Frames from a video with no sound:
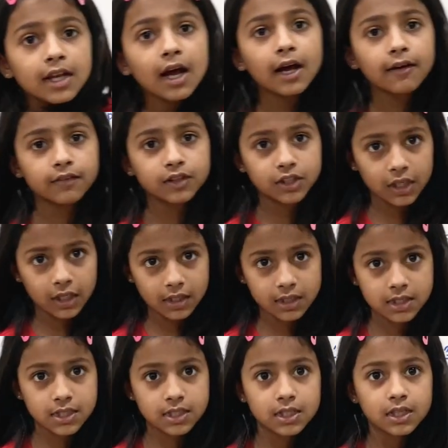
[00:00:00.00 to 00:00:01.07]
have a
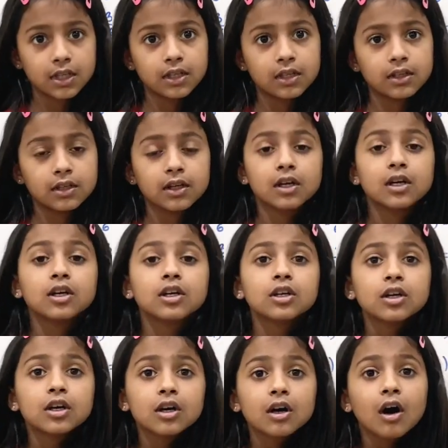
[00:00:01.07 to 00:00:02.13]
chance.
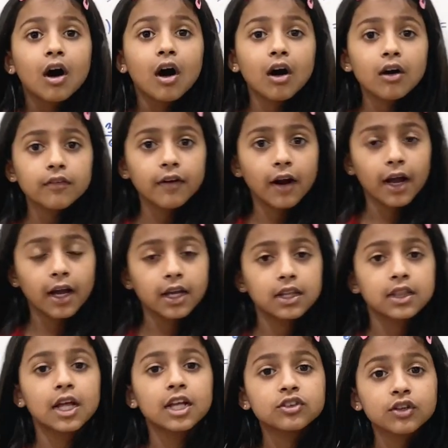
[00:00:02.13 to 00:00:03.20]
All right,
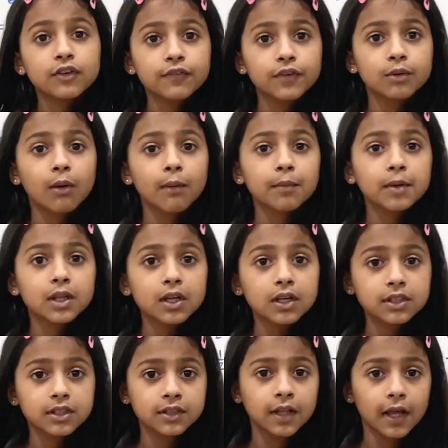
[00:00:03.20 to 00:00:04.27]
let's review what we
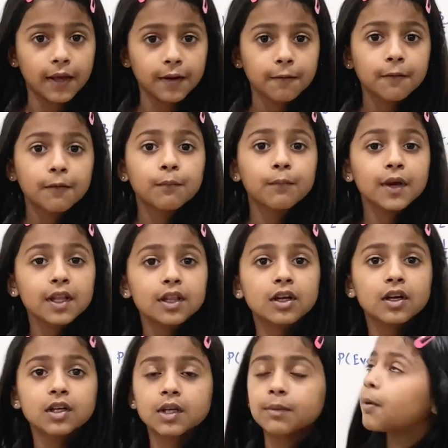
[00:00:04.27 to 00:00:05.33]
learned today. We learned